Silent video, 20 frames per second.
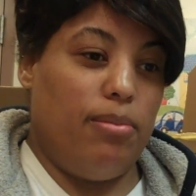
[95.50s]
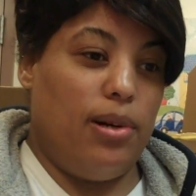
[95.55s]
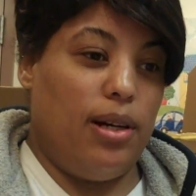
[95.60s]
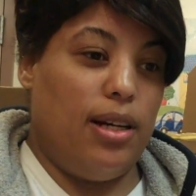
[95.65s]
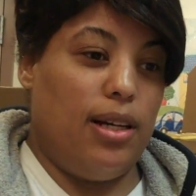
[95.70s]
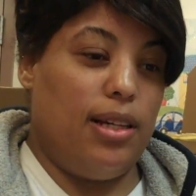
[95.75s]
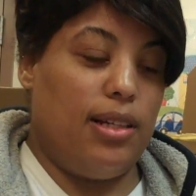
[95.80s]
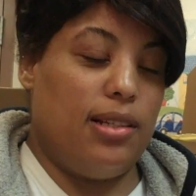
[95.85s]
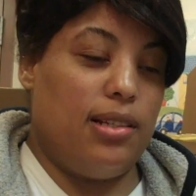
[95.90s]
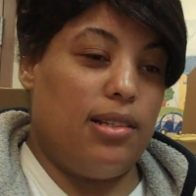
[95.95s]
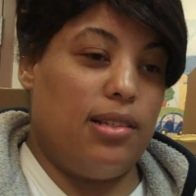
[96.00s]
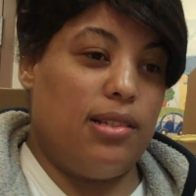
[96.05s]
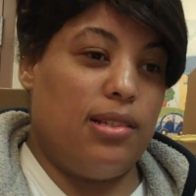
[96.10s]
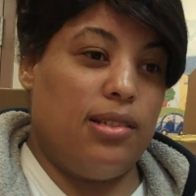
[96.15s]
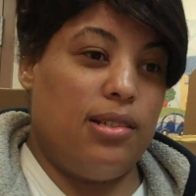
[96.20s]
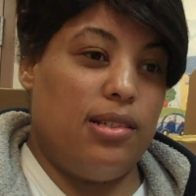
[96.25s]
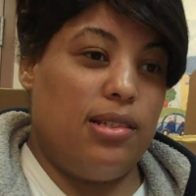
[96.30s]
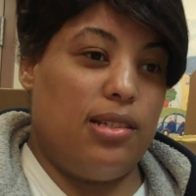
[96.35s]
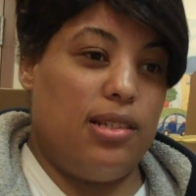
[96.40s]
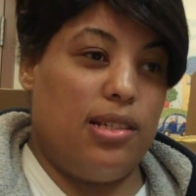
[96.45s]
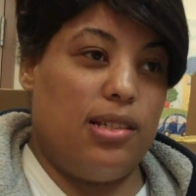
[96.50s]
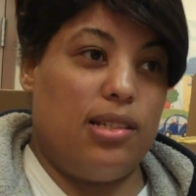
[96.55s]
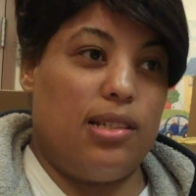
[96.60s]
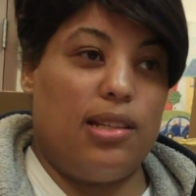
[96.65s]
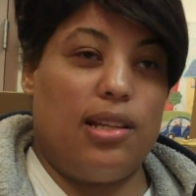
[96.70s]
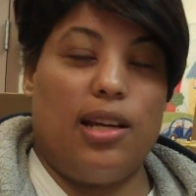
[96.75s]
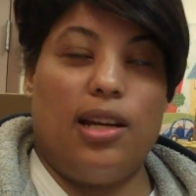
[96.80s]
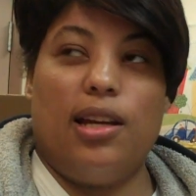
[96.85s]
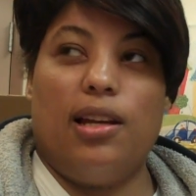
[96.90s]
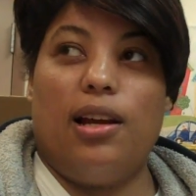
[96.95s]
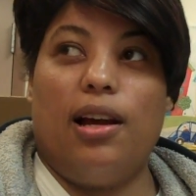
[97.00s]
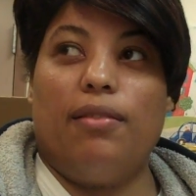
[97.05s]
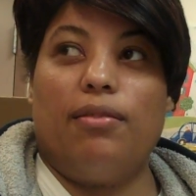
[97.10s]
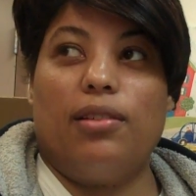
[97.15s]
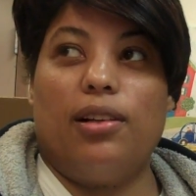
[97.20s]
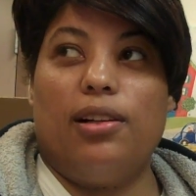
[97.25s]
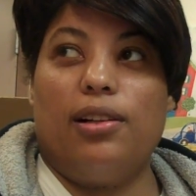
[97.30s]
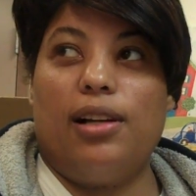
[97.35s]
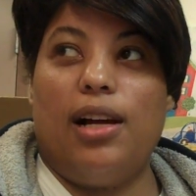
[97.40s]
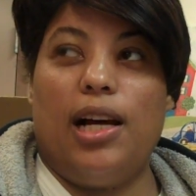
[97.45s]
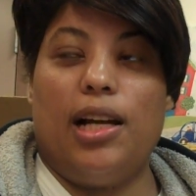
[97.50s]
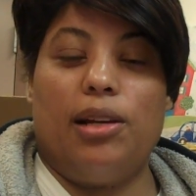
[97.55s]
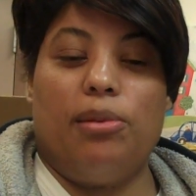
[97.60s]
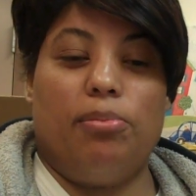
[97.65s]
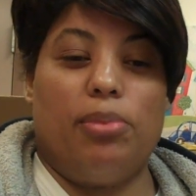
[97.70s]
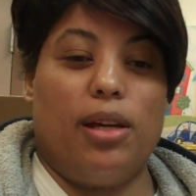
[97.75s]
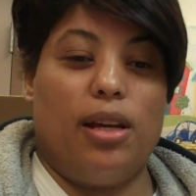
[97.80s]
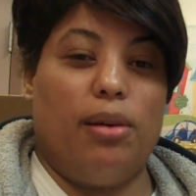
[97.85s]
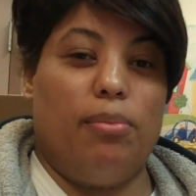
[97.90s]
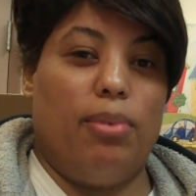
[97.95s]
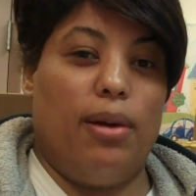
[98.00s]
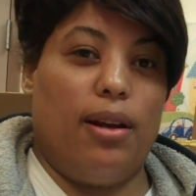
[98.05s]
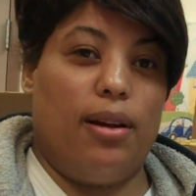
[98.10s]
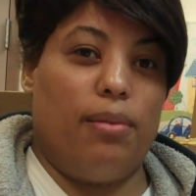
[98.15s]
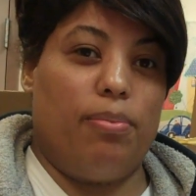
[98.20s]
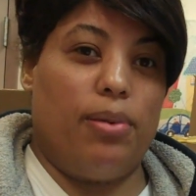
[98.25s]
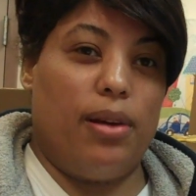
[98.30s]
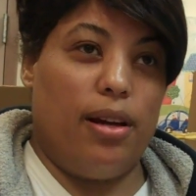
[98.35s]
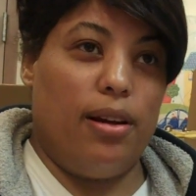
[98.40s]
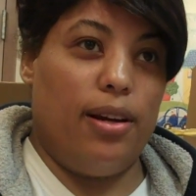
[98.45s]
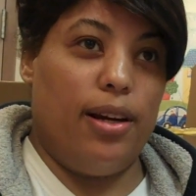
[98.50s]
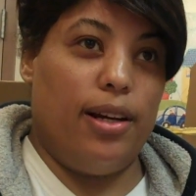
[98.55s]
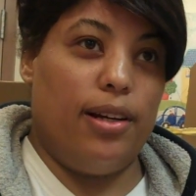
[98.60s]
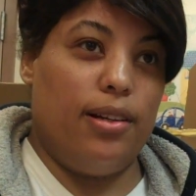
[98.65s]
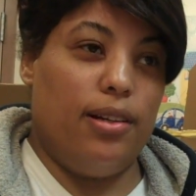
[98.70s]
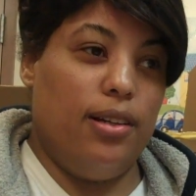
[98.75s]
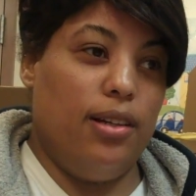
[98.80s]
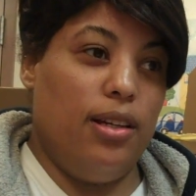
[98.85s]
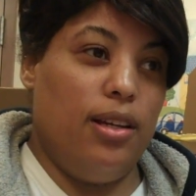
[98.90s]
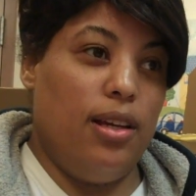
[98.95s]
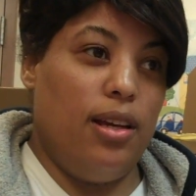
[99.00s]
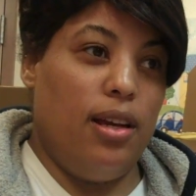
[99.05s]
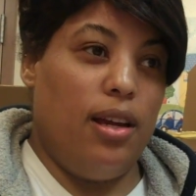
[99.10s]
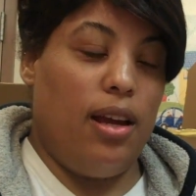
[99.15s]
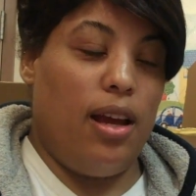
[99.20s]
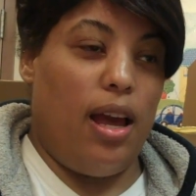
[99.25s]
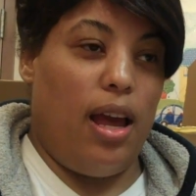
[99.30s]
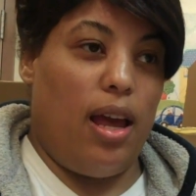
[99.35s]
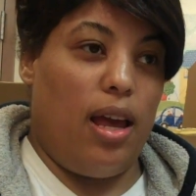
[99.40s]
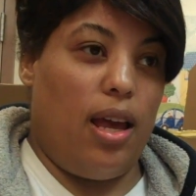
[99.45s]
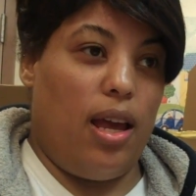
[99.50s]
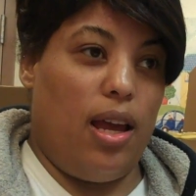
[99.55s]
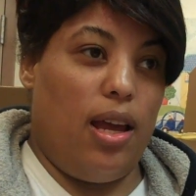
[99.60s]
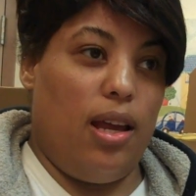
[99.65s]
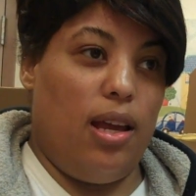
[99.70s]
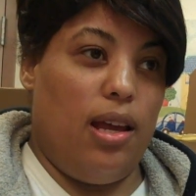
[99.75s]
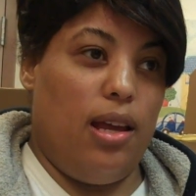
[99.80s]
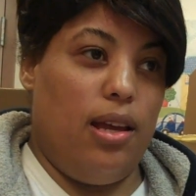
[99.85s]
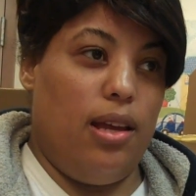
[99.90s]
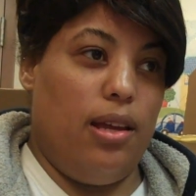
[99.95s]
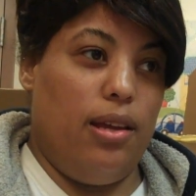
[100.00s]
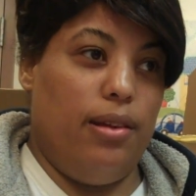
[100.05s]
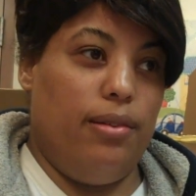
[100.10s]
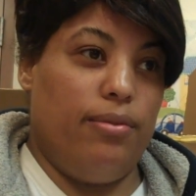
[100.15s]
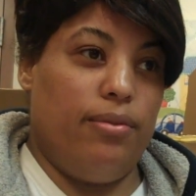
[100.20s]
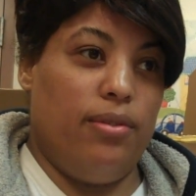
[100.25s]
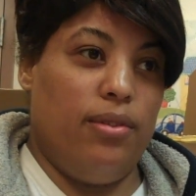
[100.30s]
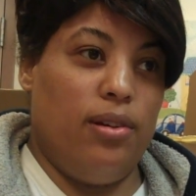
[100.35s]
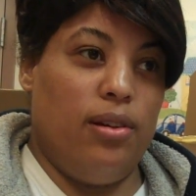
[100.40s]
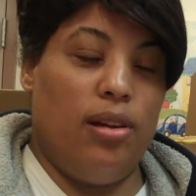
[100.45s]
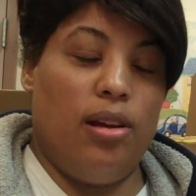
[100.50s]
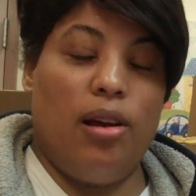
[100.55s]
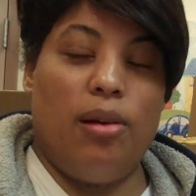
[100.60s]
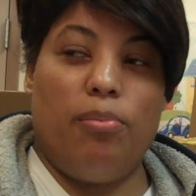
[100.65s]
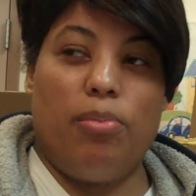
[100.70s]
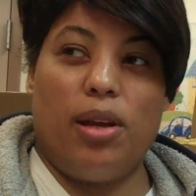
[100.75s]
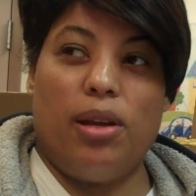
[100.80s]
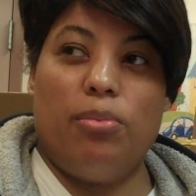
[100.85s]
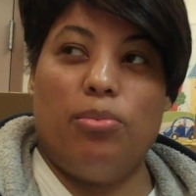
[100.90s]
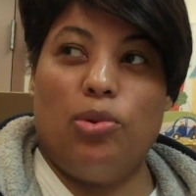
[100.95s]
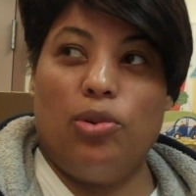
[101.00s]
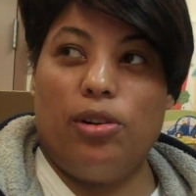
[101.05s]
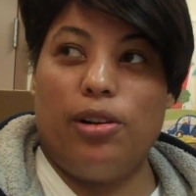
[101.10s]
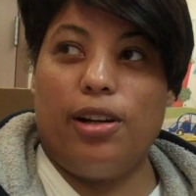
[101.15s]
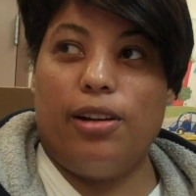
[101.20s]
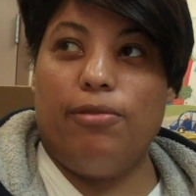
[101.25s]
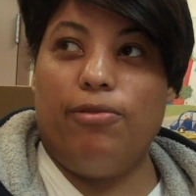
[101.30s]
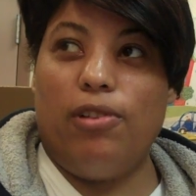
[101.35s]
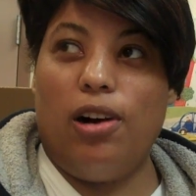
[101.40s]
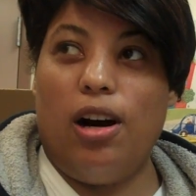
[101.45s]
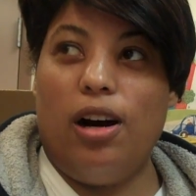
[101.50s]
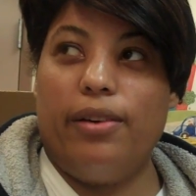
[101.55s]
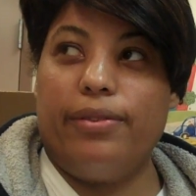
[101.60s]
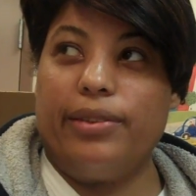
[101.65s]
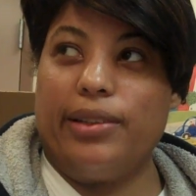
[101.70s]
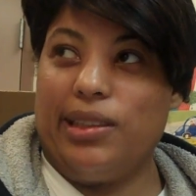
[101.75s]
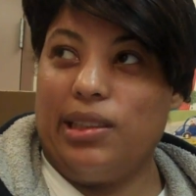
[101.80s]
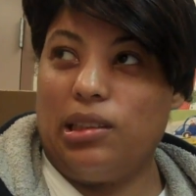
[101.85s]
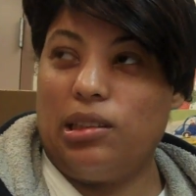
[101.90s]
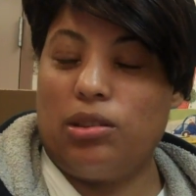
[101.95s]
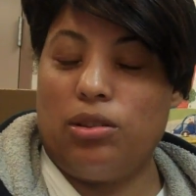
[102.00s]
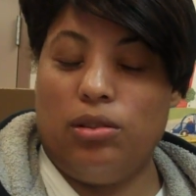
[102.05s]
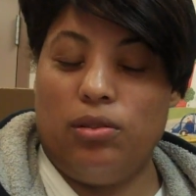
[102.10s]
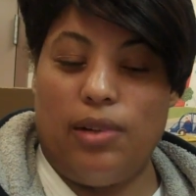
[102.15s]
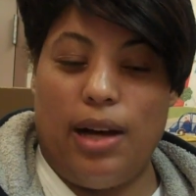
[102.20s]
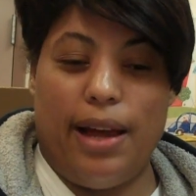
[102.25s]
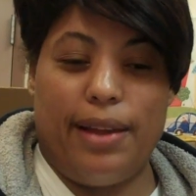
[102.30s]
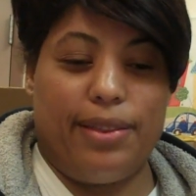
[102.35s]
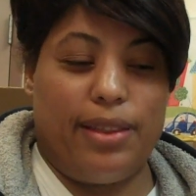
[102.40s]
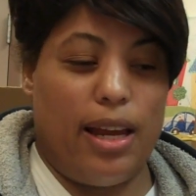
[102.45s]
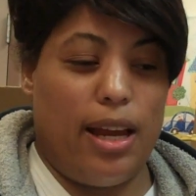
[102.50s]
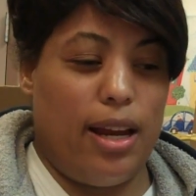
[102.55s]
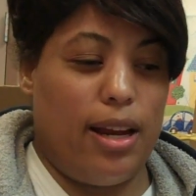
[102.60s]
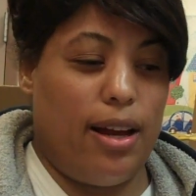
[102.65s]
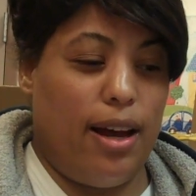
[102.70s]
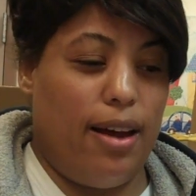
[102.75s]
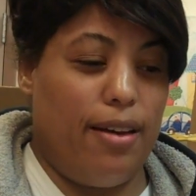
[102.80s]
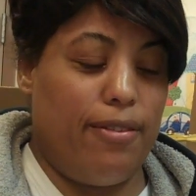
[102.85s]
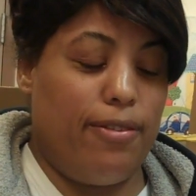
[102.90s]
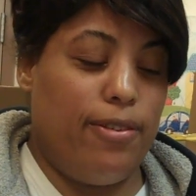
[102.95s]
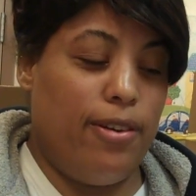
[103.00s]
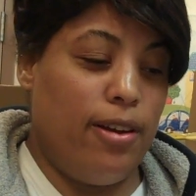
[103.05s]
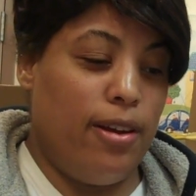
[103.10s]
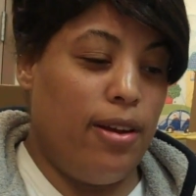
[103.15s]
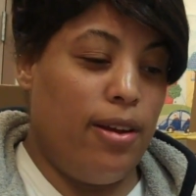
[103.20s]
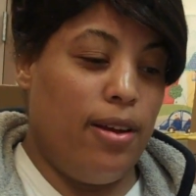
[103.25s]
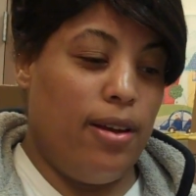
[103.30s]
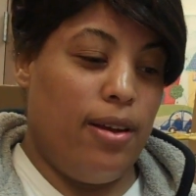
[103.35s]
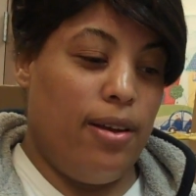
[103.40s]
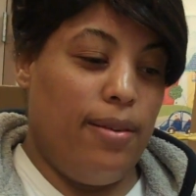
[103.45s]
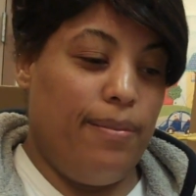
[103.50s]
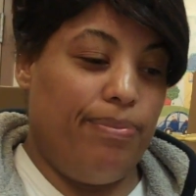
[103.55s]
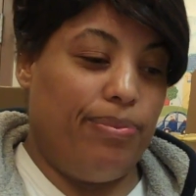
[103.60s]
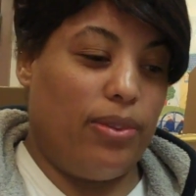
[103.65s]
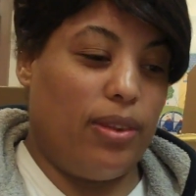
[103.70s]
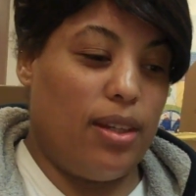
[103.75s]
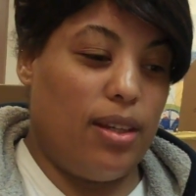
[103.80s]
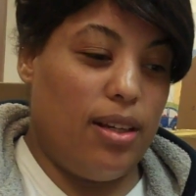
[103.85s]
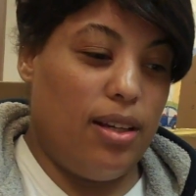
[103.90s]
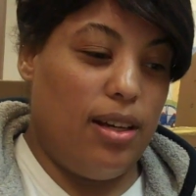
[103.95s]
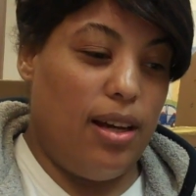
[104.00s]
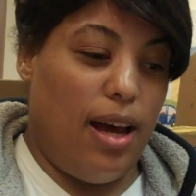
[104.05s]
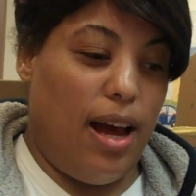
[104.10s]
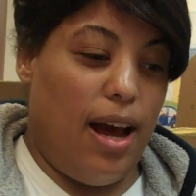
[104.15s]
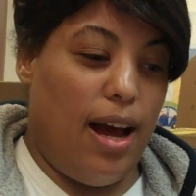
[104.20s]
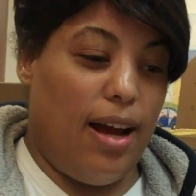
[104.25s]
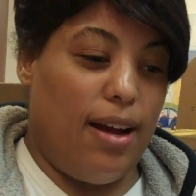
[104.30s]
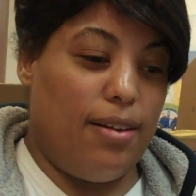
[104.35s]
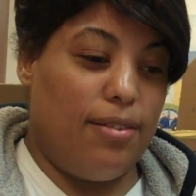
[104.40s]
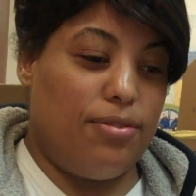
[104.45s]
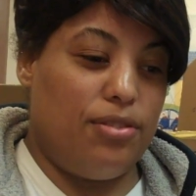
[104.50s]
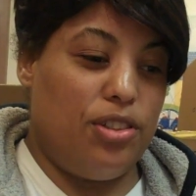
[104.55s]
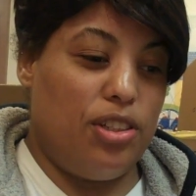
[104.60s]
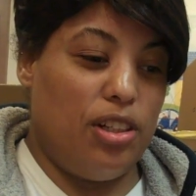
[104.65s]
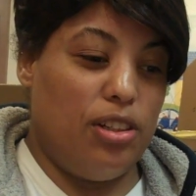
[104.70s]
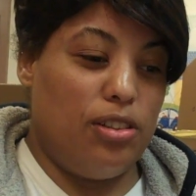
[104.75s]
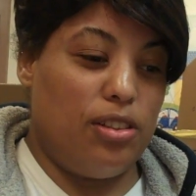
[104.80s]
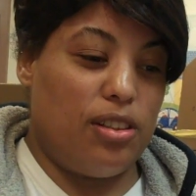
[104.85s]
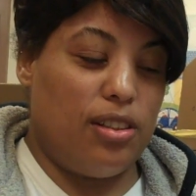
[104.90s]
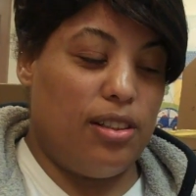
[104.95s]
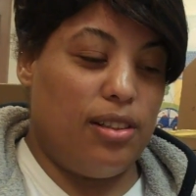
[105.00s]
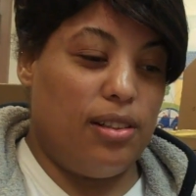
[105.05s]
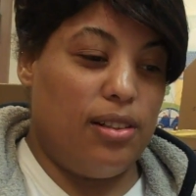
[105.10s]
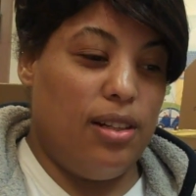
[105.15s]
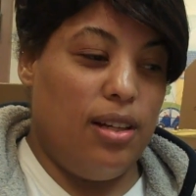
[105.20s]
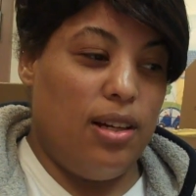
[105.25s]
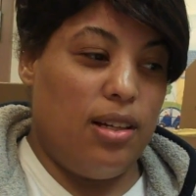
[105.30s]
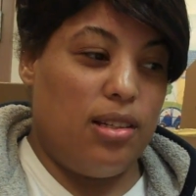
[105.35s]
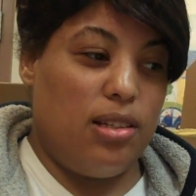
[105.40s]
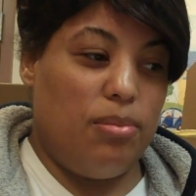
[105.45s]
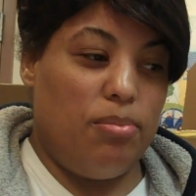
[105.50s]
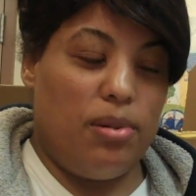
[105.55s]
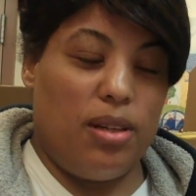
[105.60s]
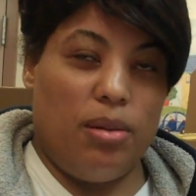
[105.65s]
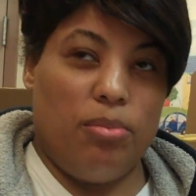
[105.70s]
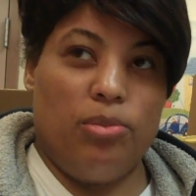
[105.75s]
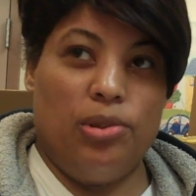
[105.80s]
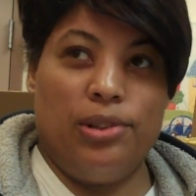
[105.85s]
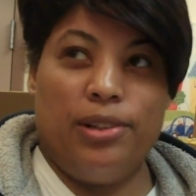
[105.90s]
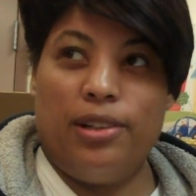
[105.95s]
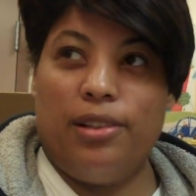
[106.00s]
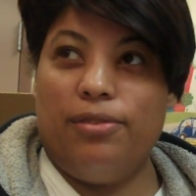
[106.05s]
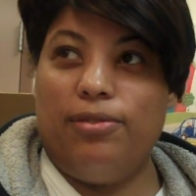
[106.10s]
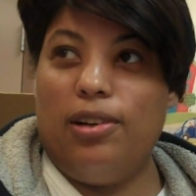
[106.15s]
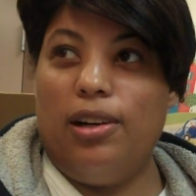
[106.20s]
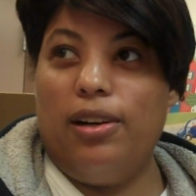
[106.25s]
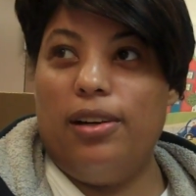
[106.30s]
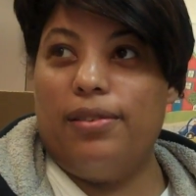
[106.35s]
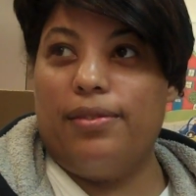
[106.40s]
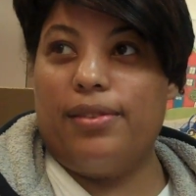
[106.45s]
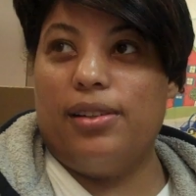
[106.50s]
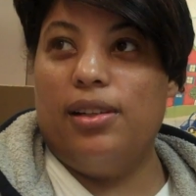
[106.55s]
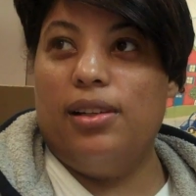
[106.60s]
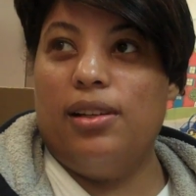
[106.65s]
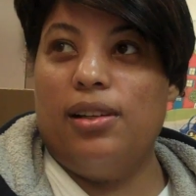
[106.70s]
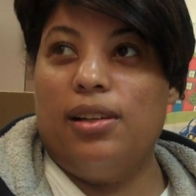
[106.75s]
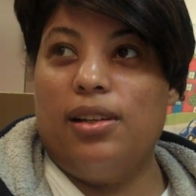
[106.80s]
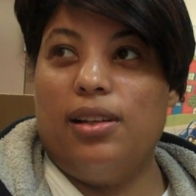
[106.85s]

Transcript: But since then, I've learned how to be a better parent and be more involved in the school. I think I've I've chosen to be more involved